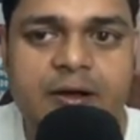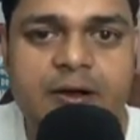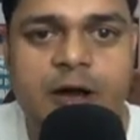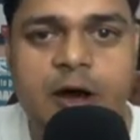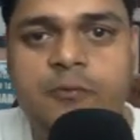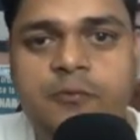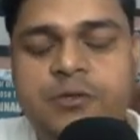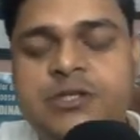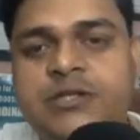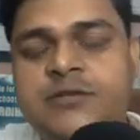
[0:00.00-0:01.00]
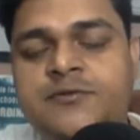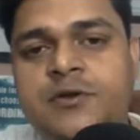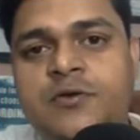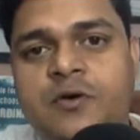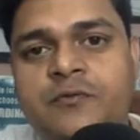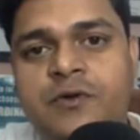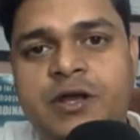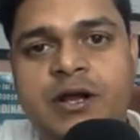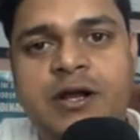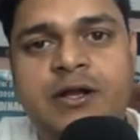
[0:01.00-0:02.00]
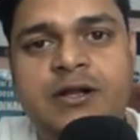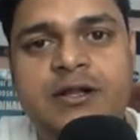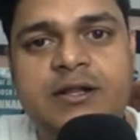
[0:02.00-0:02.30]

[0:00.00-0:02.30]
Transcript: Now we successfully configured